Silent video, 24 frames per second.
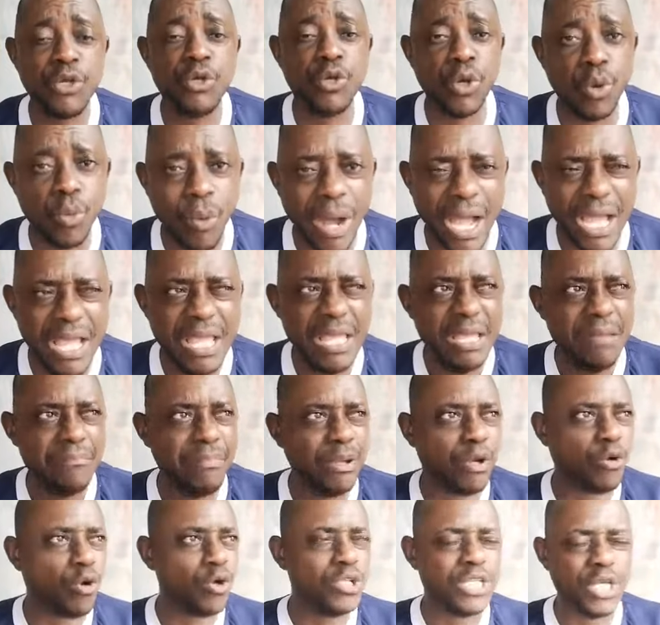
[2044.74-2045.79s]
You know why?
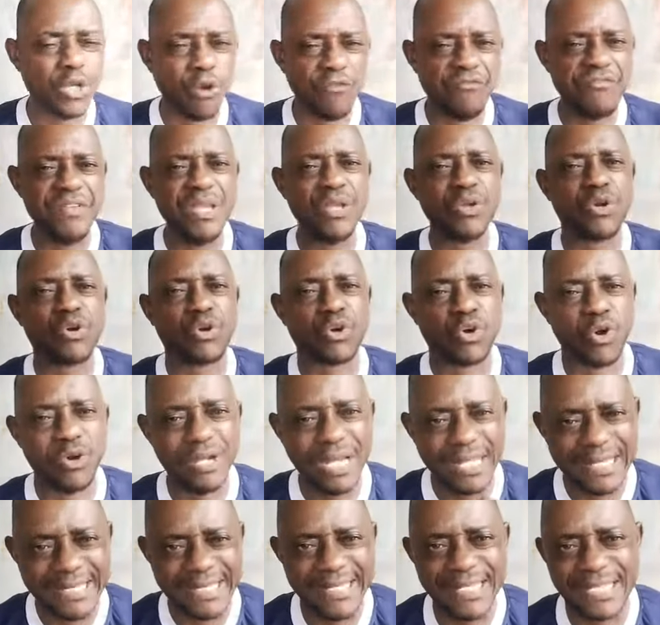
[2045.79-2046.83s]
Because they don't feel
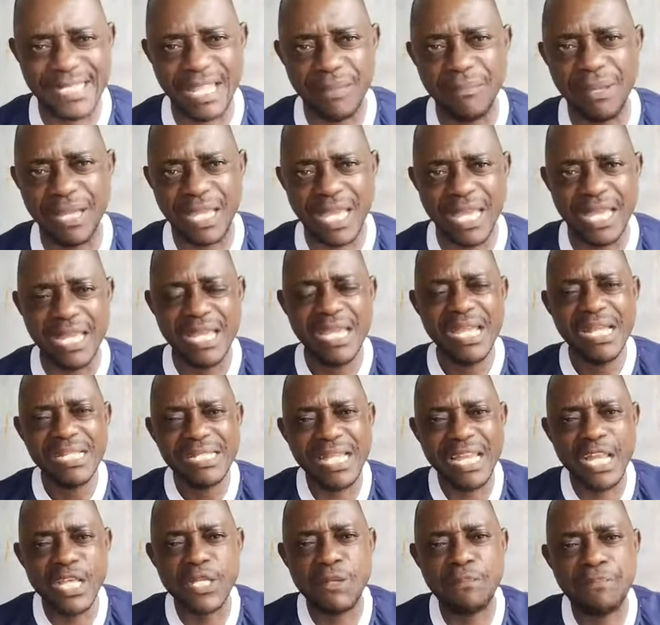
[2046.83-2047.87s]
run the system again.
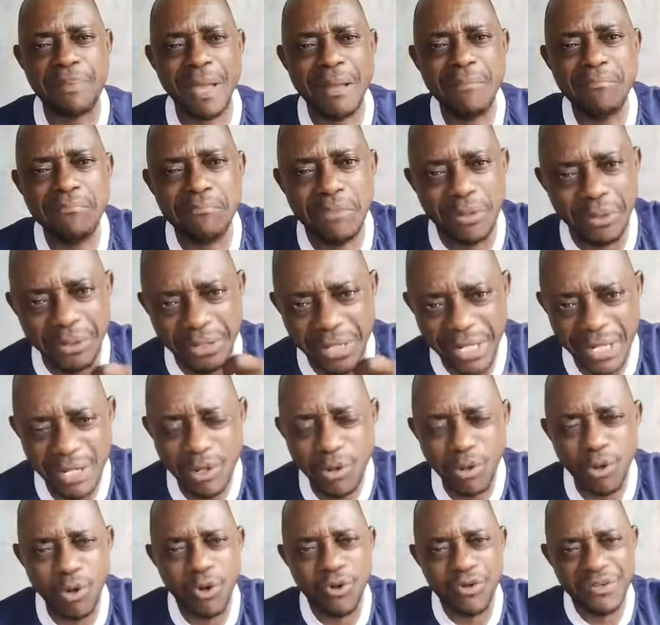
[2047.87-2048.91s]
They spend
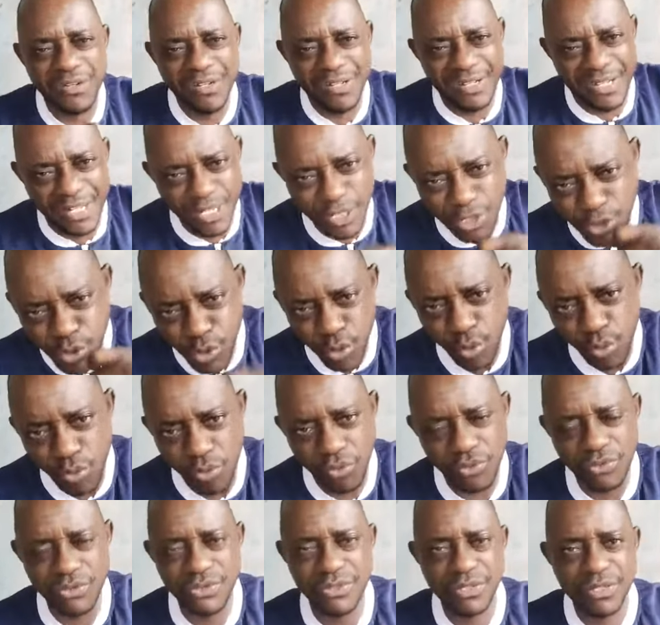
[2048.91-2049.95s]
money on diesel.
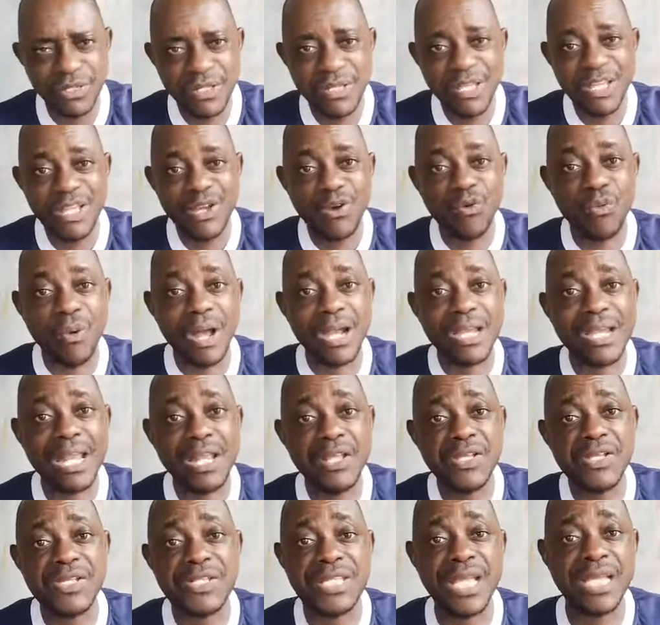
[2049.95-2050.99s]
When
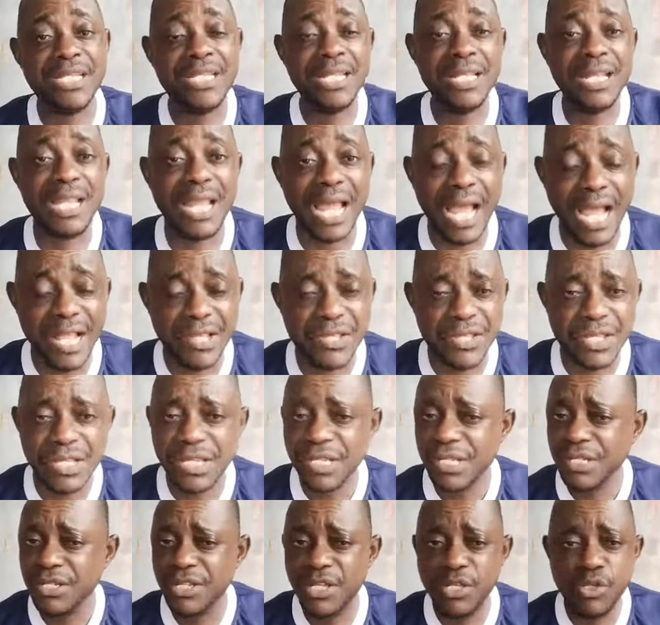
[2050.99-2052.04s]
there is steady light,
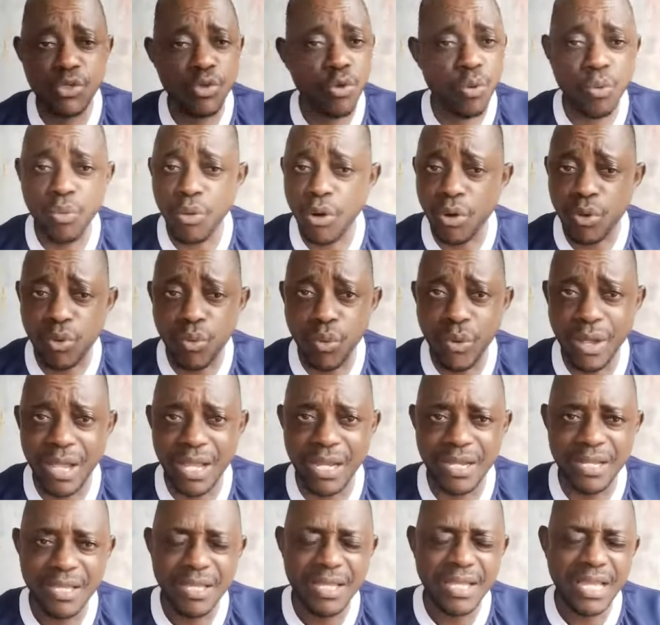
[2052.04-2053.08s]
things go work
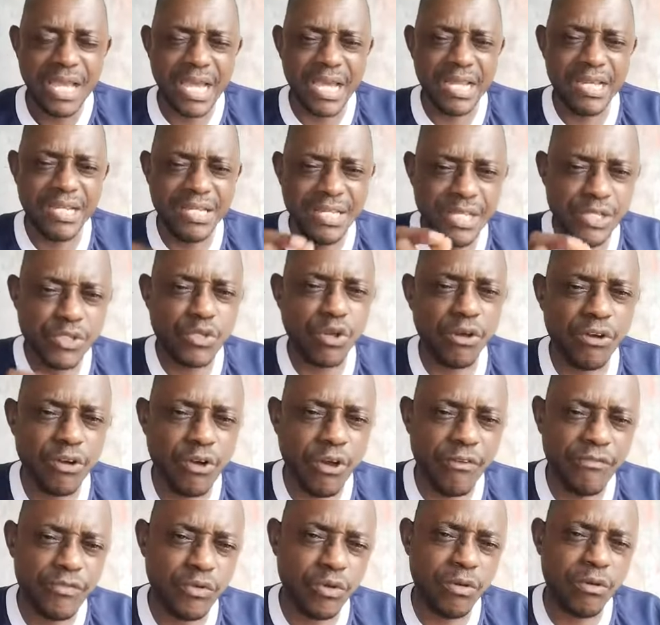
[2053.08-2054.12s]
well. And this
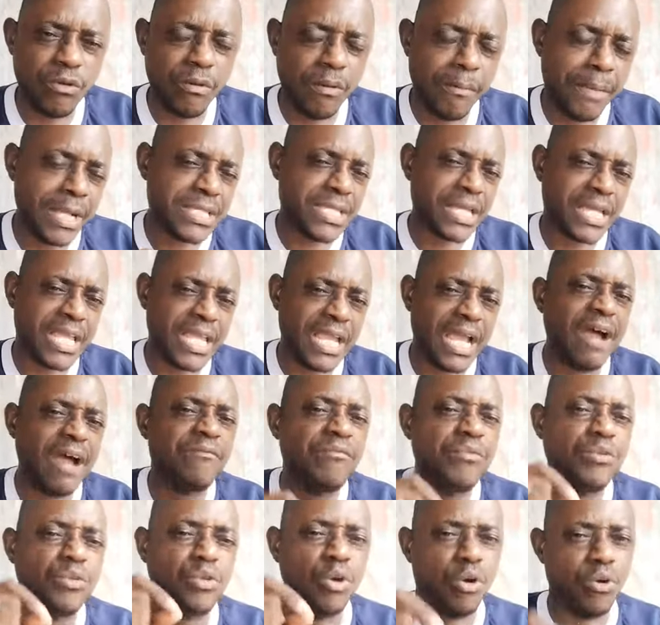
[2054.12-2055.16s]
Governor Obaseki
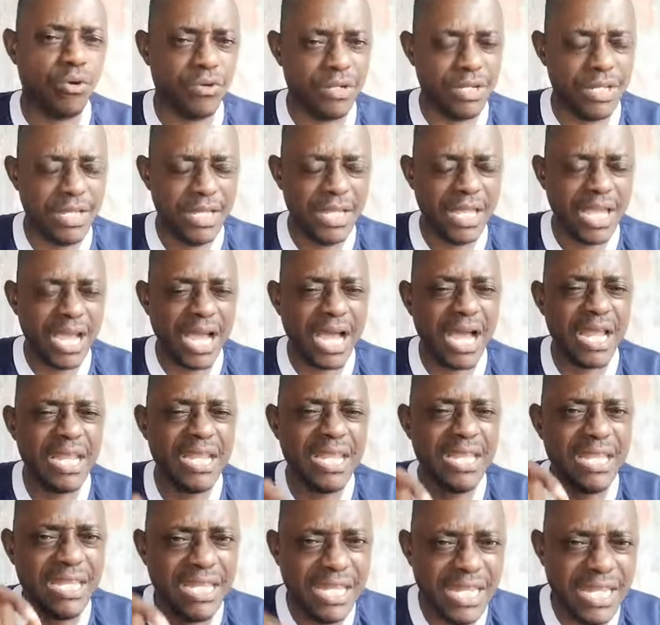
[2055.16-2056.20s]
have done,
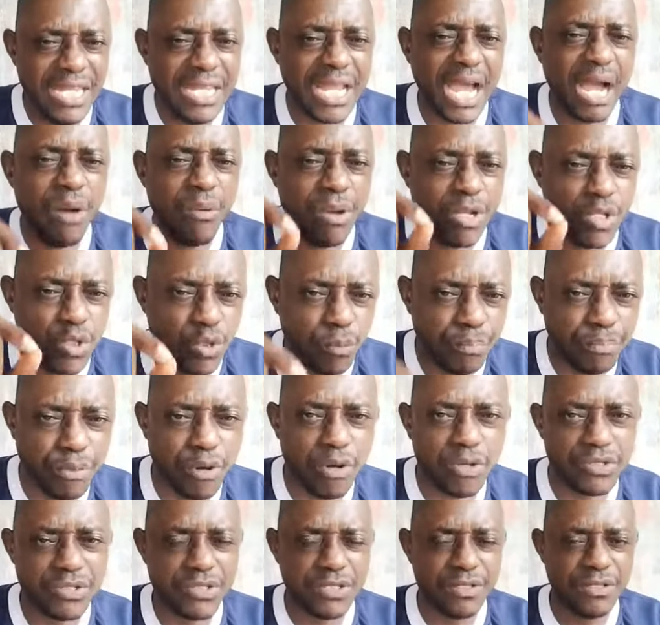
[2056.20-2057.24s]
and he need our
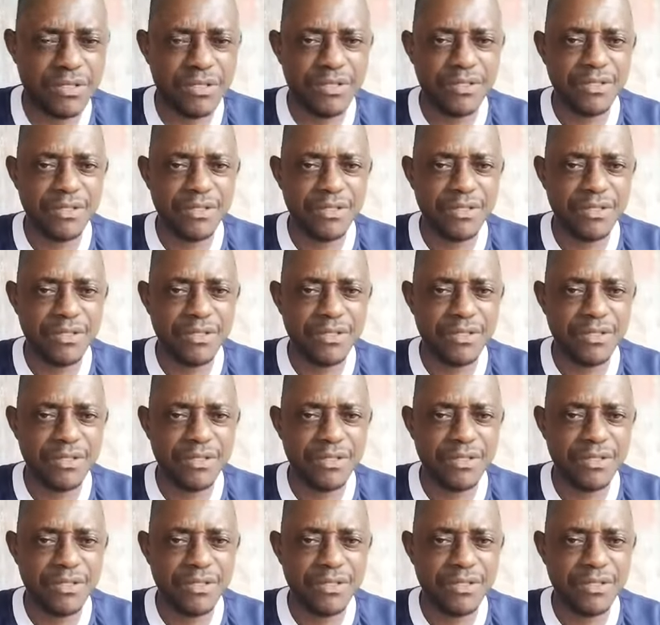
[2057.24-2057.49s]
support